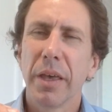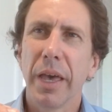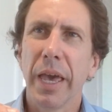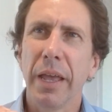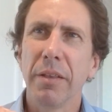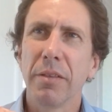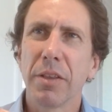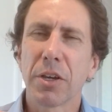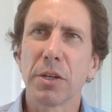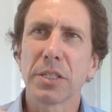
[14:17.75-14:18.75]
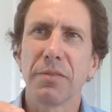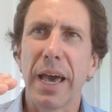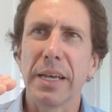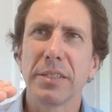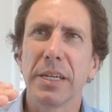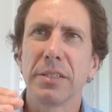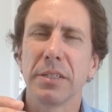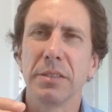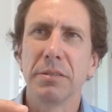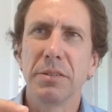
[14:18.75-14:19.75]
And the cost of assets
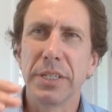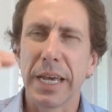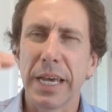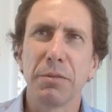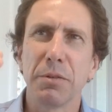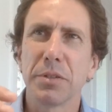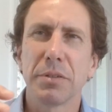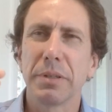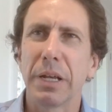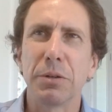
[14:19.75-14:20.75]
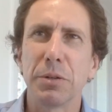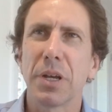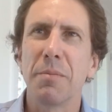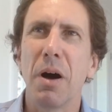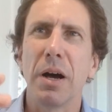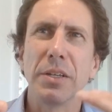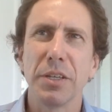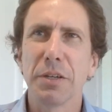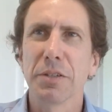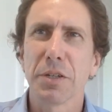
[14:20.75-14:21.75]
and debt levels at all-time highs. So
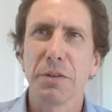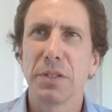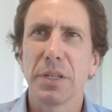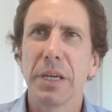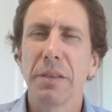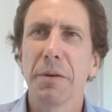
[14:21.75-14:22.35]
you can sort of see